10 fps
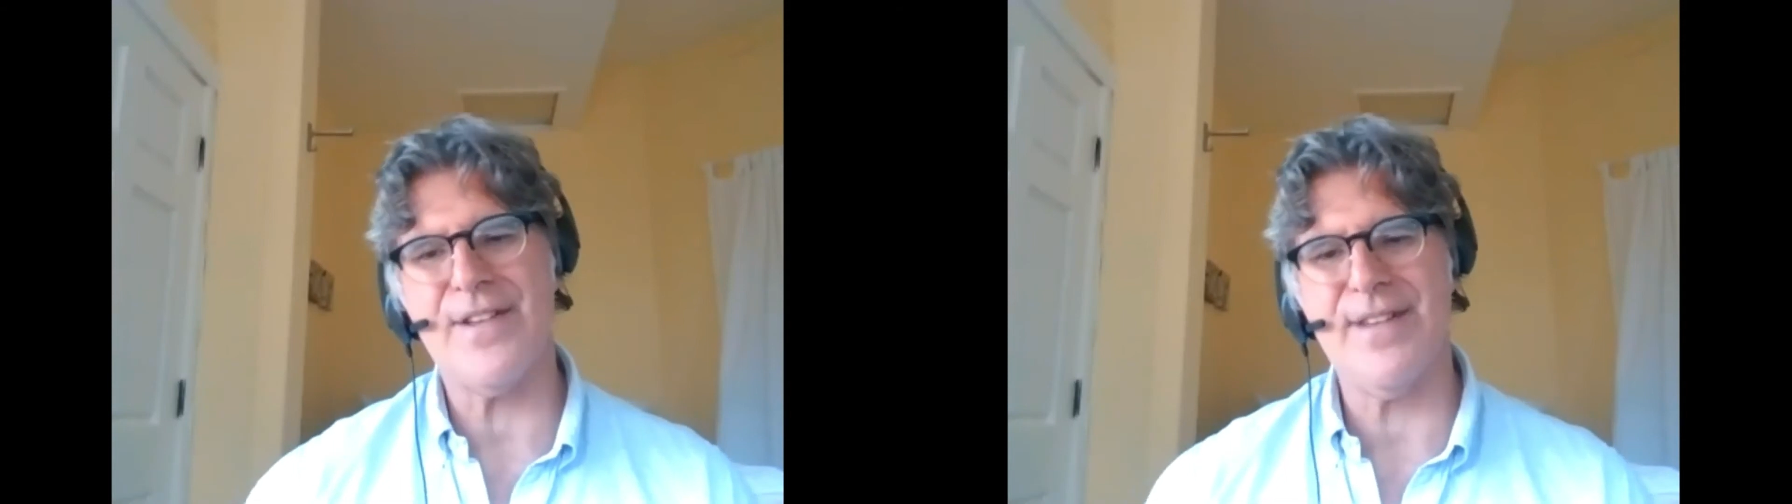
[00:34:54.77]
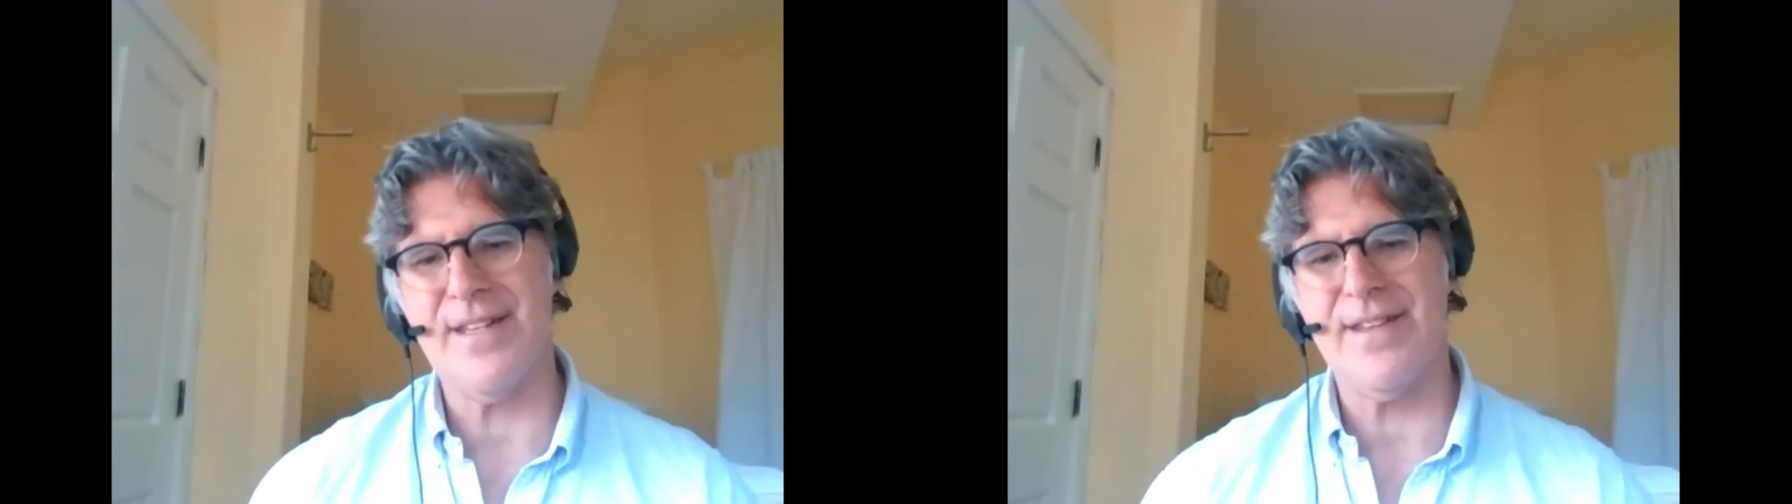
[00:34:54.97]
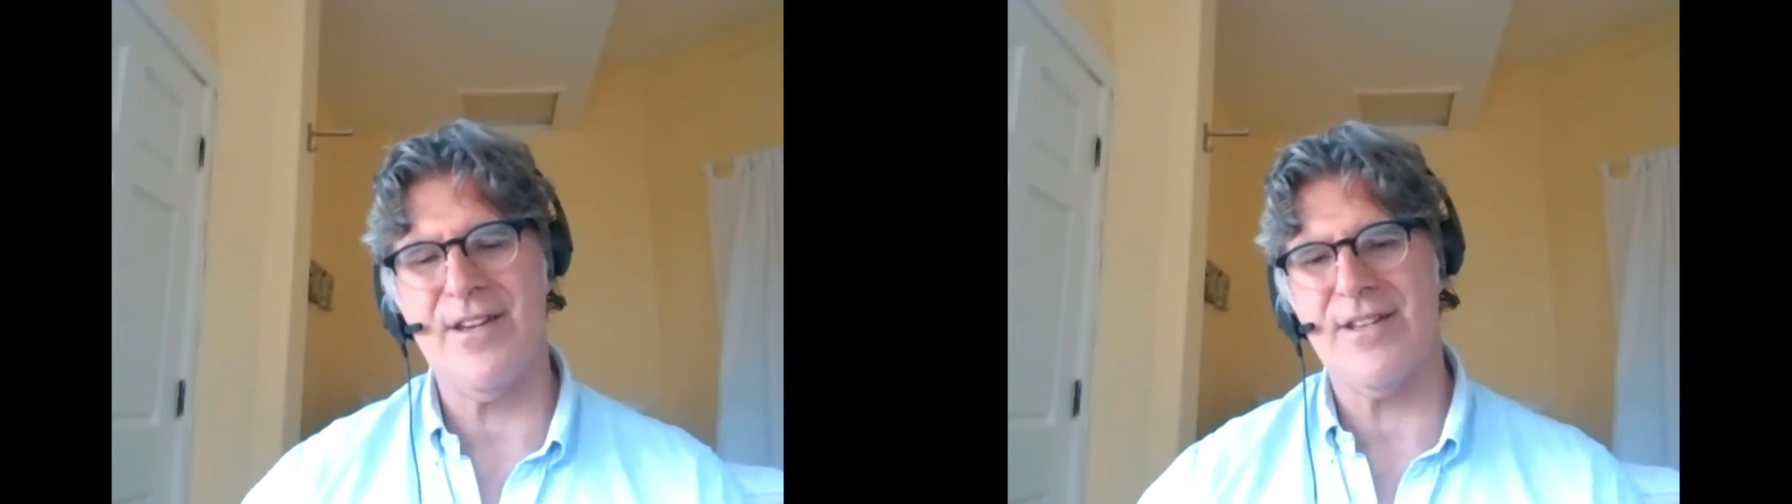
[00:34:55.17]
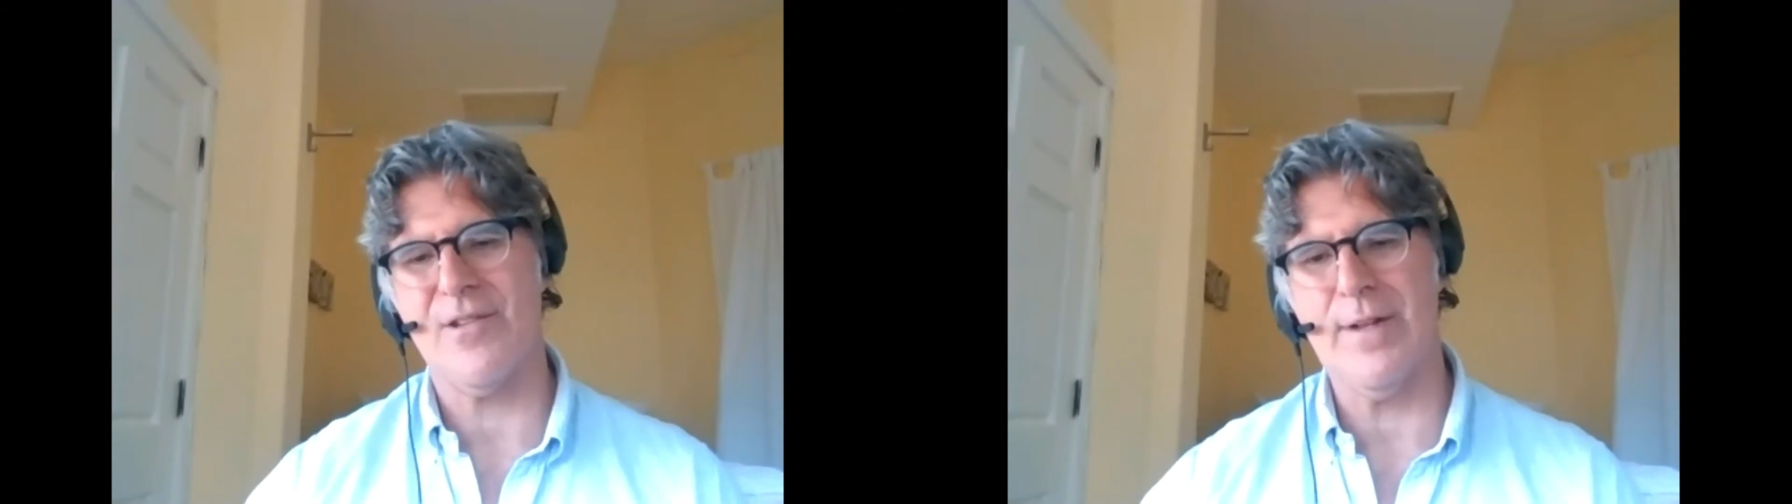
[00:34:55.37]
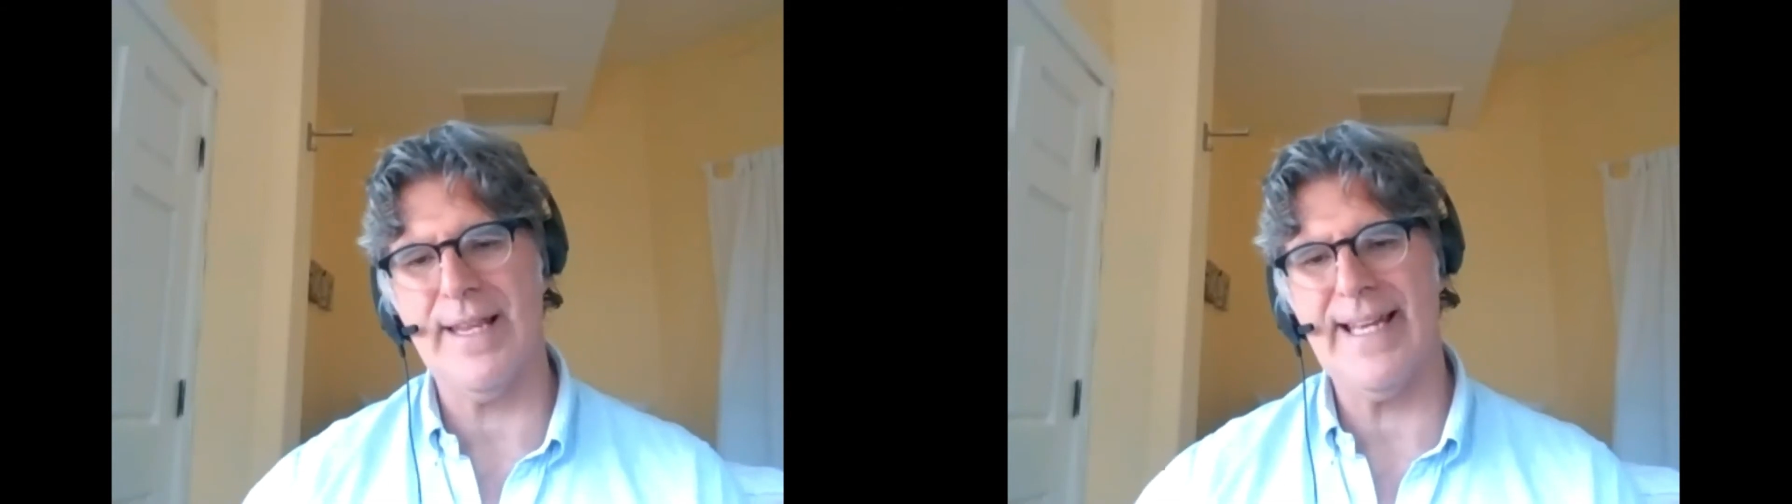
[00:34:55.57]
and then
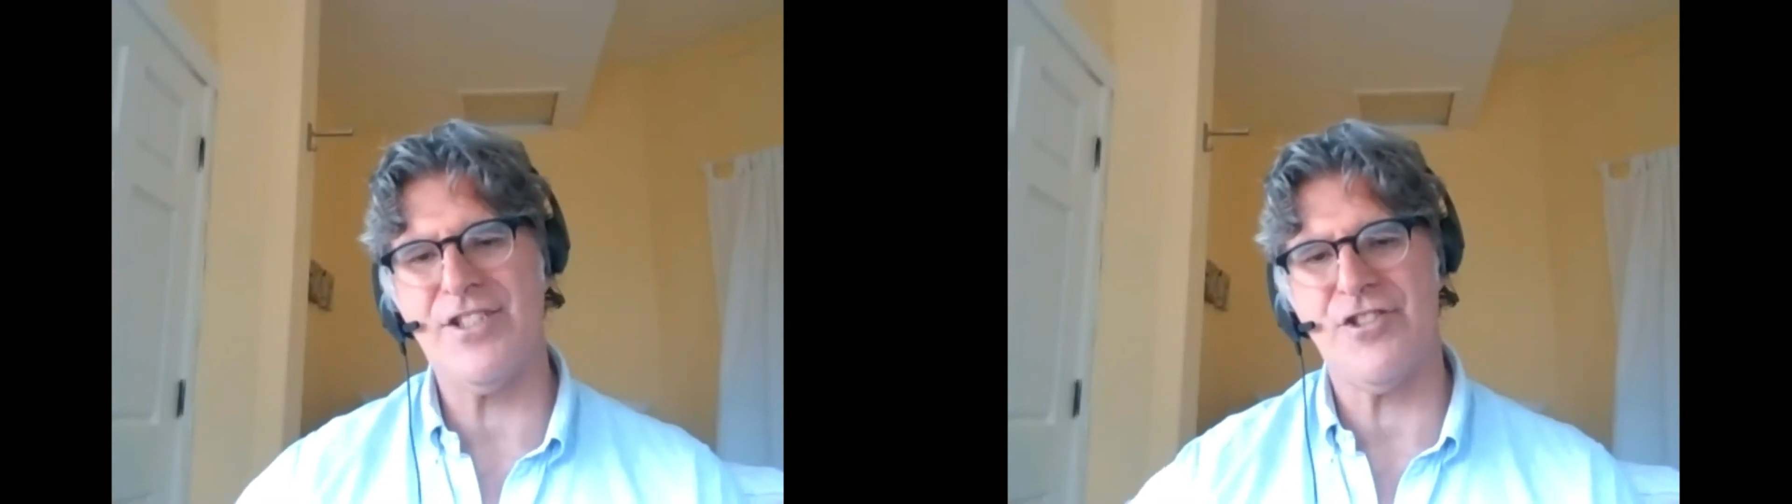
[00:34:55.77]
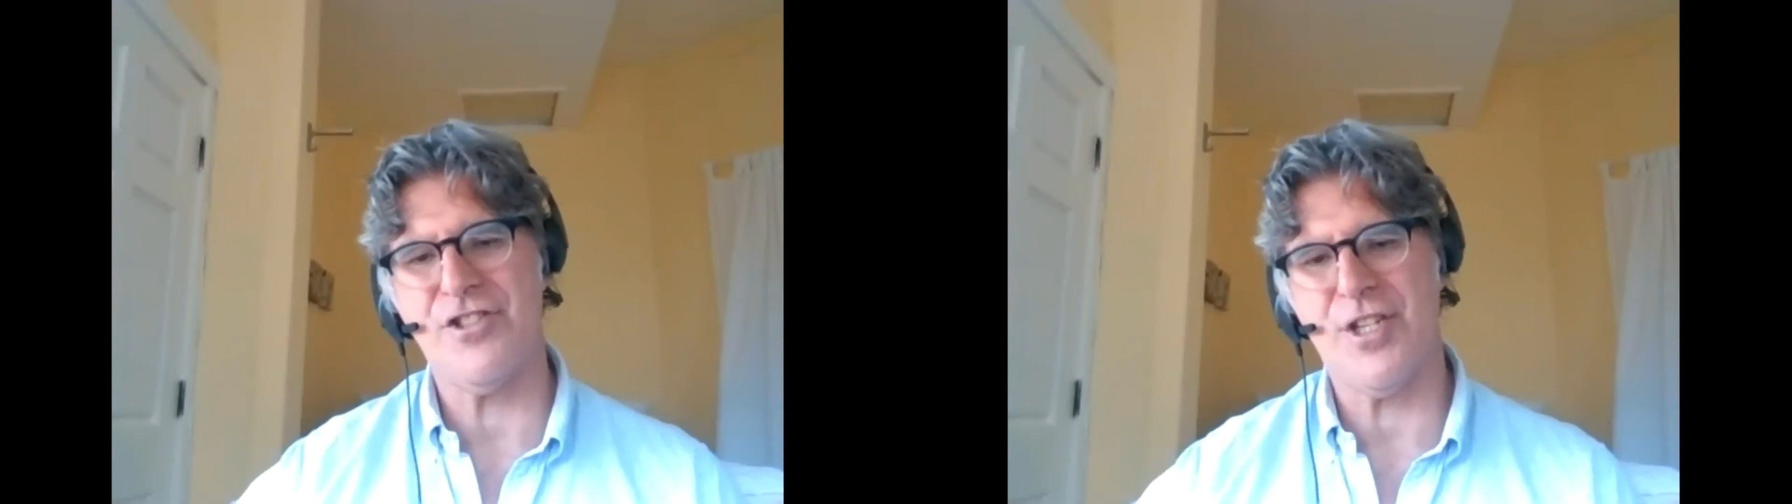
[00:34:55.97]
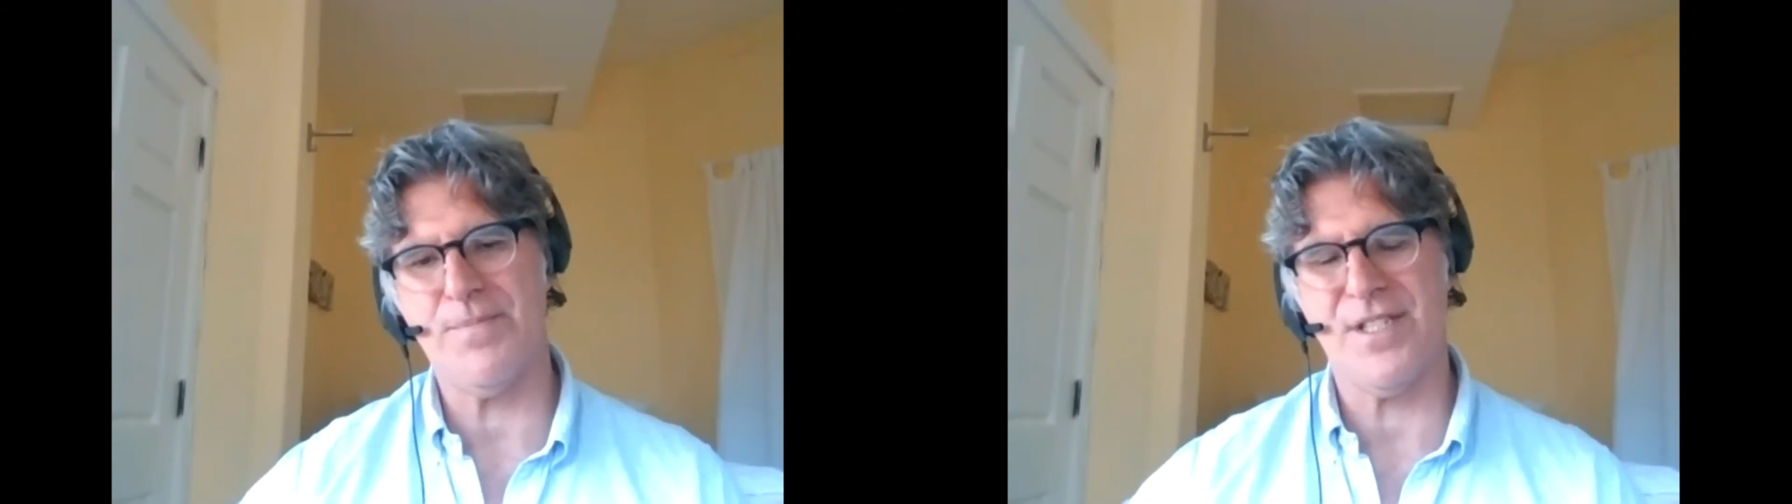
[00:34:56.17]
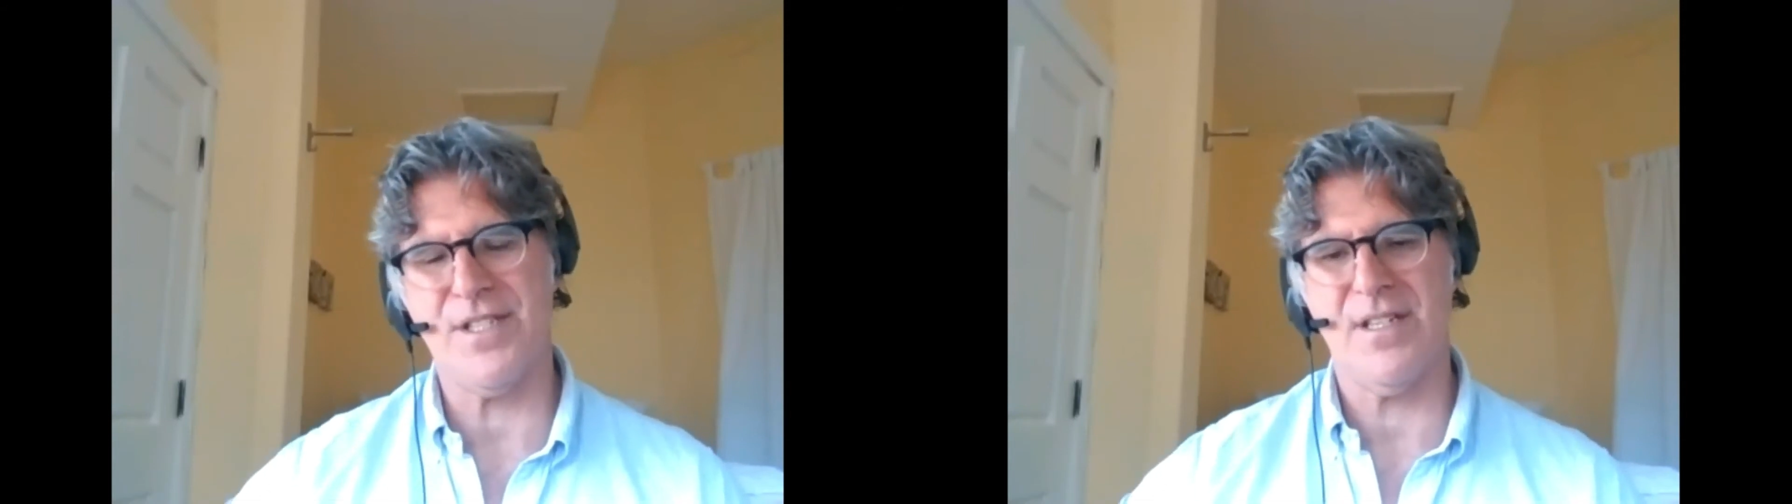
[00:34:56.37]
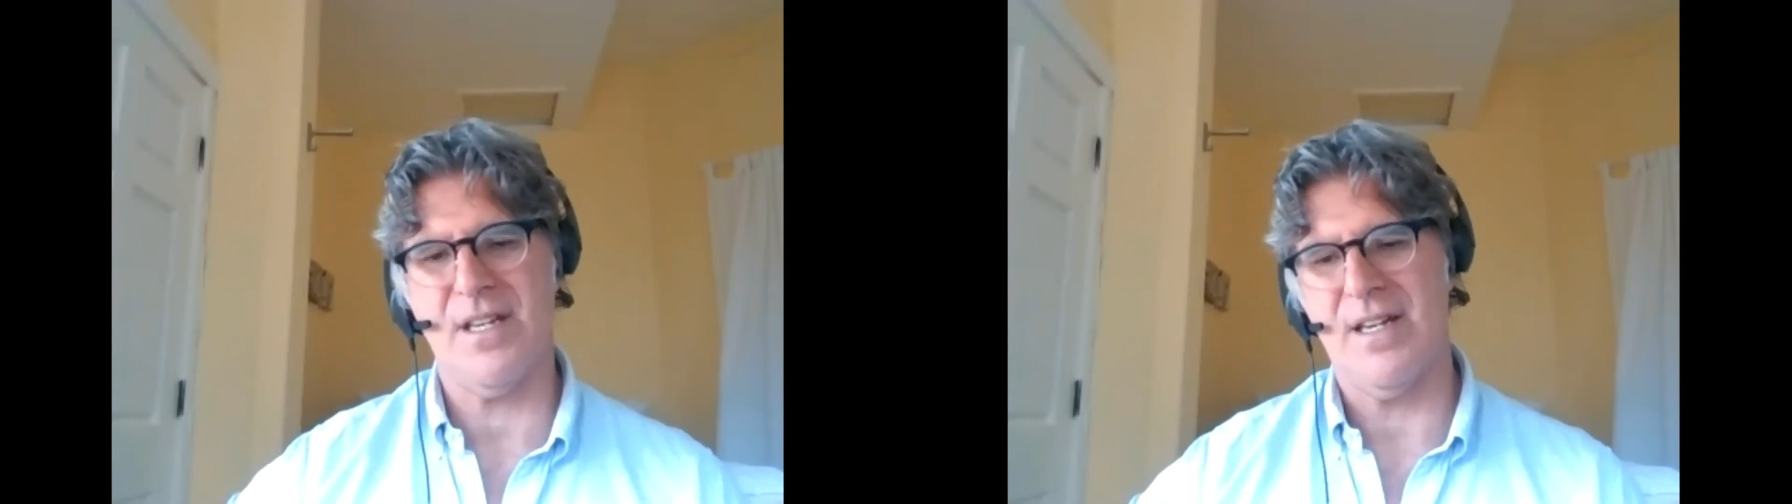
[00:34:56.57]
the relationships